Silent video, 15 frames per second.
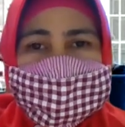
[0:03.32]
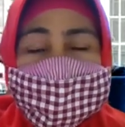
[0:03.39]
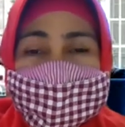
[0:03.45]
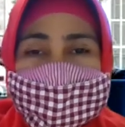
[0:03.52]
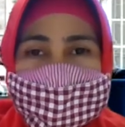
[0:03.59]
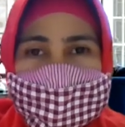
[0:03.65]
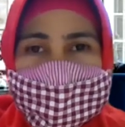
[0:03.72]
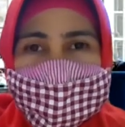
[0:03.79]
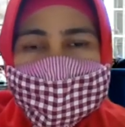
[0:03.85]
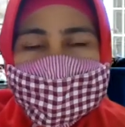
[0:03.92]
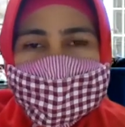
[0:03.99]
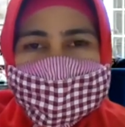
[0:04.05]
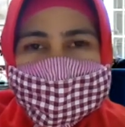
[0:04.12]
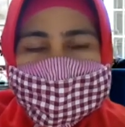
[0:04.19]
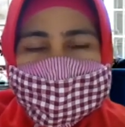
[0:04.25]
Thank you very
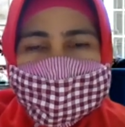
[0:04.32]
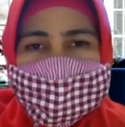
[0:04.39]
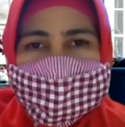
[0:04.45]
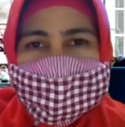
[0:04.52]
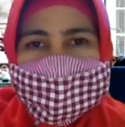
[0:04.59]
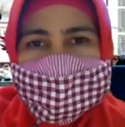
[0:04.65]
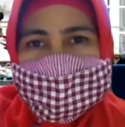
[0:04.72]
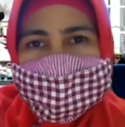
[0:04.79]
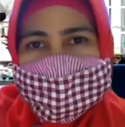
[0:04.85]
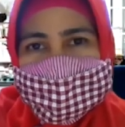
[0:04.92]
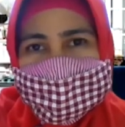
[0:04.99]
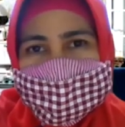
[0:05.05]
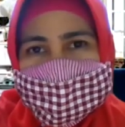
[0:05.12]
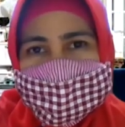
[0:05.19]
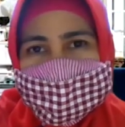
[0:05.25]
much for coming
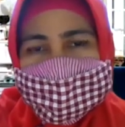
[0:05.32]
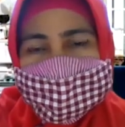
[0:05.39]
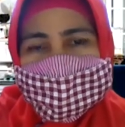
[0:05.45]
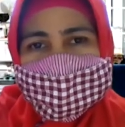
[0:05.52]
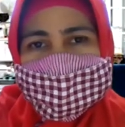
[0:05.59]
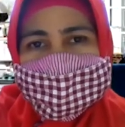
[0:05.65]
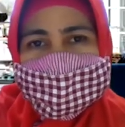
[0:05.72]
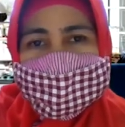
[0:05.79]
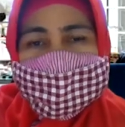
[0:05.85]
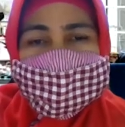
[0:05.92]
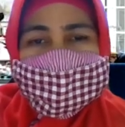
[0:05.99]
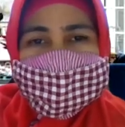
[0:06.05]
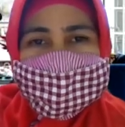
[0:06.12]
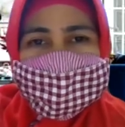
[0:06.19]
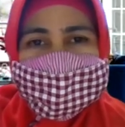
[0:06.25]
to my
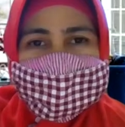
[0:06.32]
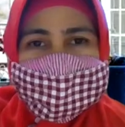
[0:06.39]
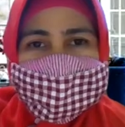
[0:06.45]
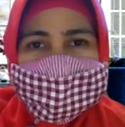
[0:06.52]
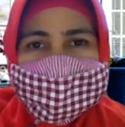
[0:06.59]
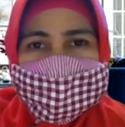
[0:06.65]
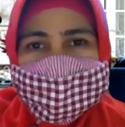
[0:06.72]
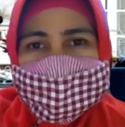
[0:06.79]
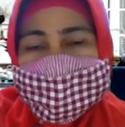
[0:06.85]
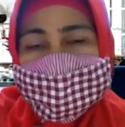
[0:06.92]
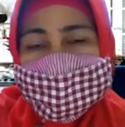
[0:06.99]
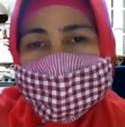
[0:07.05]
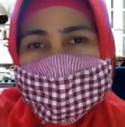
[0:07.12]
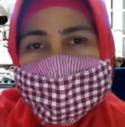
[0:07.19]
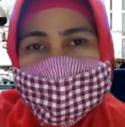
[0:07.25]
channel.
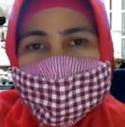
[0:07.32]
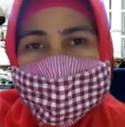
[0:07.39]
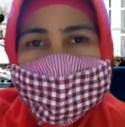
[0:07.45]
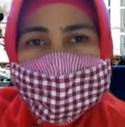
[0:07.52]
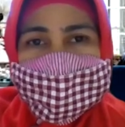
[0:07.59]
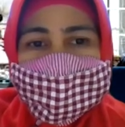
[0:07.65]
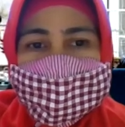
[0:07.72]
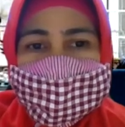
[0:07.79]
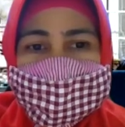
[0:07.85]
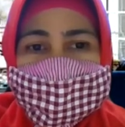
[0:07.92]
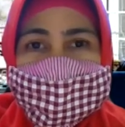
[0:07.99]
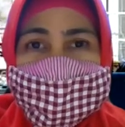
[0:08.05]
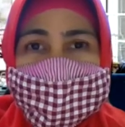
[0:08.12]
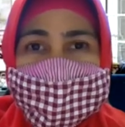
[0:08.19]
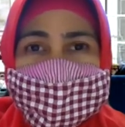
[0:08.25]
Today I'm going to talk
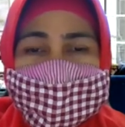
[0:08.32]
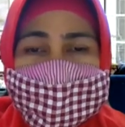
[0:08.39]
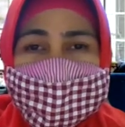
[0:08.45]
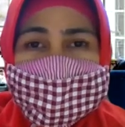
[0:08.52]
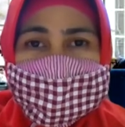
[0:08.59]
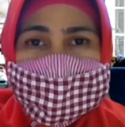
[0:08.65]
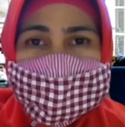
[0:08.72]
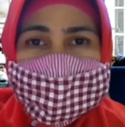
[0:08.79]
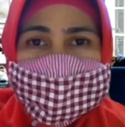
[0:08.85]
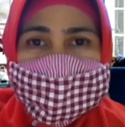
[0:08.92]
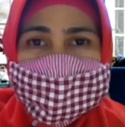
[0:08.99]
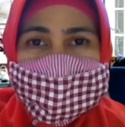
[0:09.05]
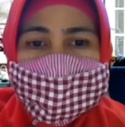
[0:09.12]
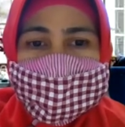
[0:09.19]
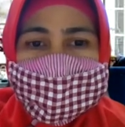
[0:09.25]
about writing
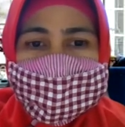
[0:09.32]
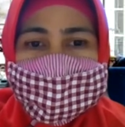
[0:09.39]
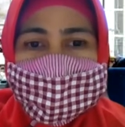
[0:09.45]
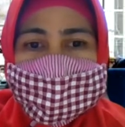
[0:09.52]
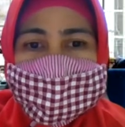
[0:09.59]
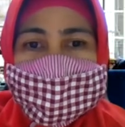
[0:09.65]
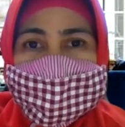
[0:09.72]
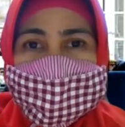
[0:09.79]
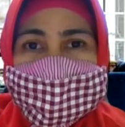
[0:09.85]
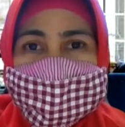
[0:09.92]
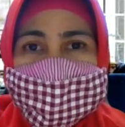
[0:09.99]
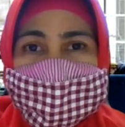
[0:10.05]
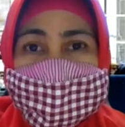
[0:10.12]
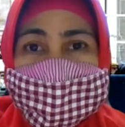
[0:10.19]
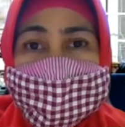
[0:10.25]
for
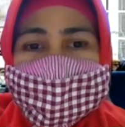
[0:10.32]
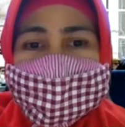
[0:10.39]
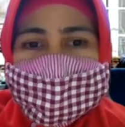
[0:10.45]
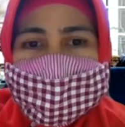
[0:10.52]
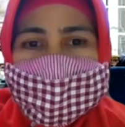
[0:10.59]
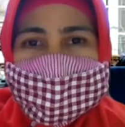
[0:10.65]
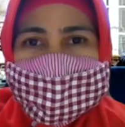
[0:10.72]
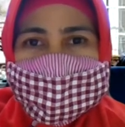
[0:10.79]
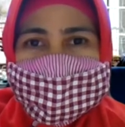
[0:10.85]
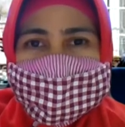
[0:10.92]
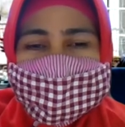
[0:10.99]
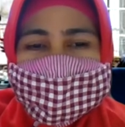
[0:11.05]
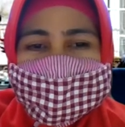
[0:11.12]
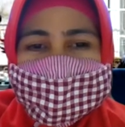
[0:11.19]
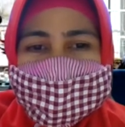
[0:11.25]

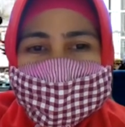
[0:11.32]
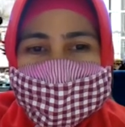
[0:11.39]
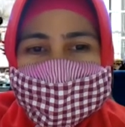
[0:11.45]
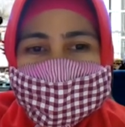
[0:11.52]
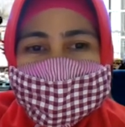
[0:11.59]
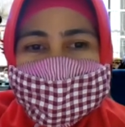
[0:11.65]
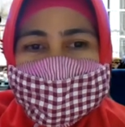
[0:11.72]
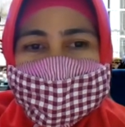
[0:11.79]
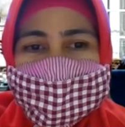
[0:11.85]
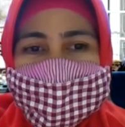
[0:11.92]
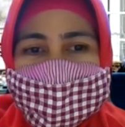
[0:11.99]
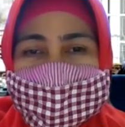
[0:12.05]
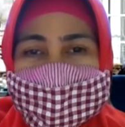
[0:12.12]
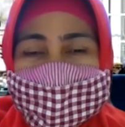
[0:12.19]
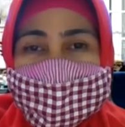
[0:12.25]
publication.
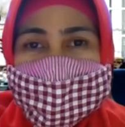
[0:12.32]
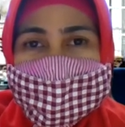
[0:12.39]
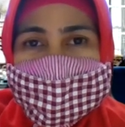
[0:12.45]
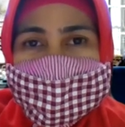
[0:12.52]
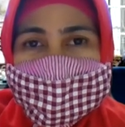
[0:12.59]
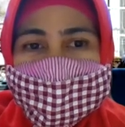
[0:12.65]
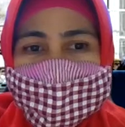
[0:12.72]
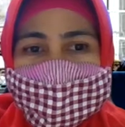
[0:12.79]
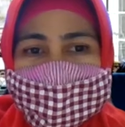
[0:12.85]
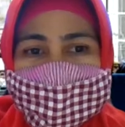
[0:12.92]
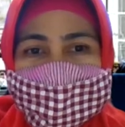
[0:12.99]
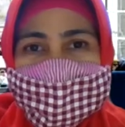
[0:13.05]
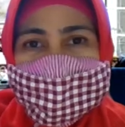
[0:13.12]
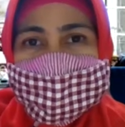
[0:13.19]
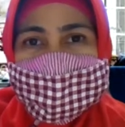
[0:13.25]
Are you ready
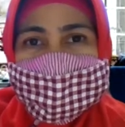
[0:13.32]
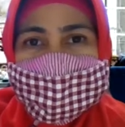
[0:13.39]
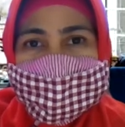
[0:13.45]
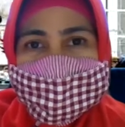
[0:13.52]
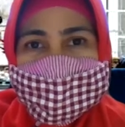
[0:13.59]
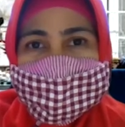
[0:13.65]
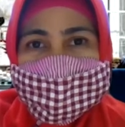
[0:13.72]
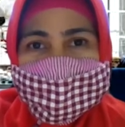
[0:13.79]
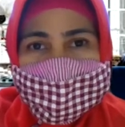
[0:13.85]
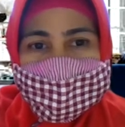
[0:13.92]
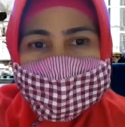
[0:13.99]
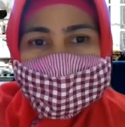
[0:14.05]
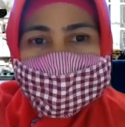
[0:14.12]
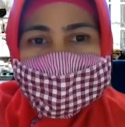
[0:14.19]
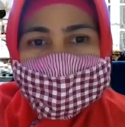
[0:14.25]
to listen
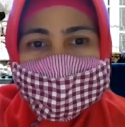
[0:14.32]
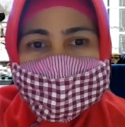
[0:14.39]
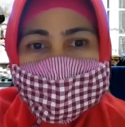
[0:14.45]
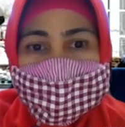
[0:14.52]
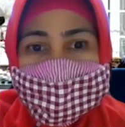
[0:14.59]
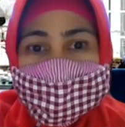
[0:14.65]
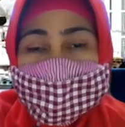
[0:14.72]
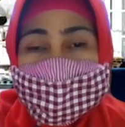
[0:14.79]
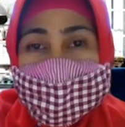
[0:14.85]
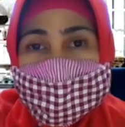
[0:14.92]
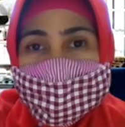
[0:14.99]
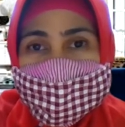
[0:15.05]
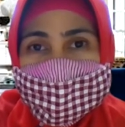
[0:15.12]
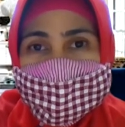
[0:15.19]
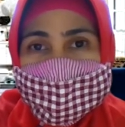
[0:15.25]
about writing for
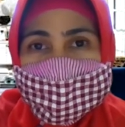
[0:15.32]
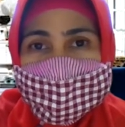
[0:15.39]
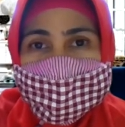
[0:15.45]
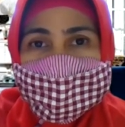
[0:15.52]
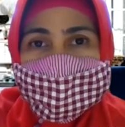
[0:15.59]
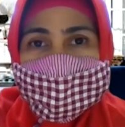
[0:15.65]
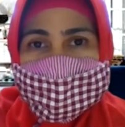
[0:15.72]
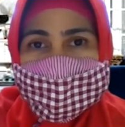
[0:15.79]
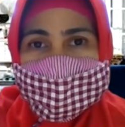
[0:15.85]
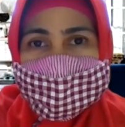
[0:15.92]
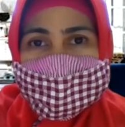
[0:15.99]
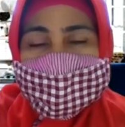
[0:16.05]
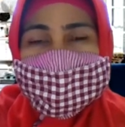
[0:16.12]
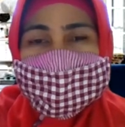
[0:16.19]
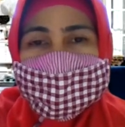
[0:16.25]
publication?
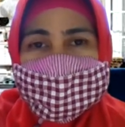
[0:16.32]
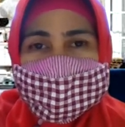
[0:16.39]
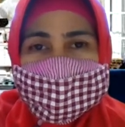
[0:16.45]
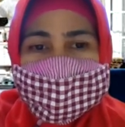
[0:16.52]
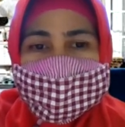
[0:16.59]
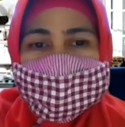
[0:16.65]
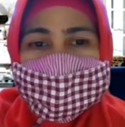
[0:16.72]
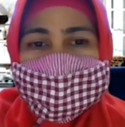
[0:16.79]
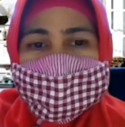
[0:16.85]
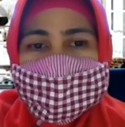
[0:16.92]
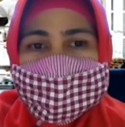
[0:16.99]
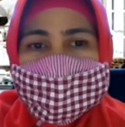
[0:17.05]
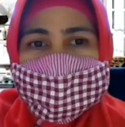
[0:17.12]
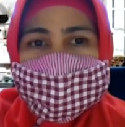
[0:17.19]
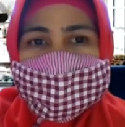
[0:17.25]
Okay, here we
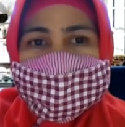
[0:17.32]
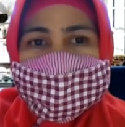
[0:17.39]
go.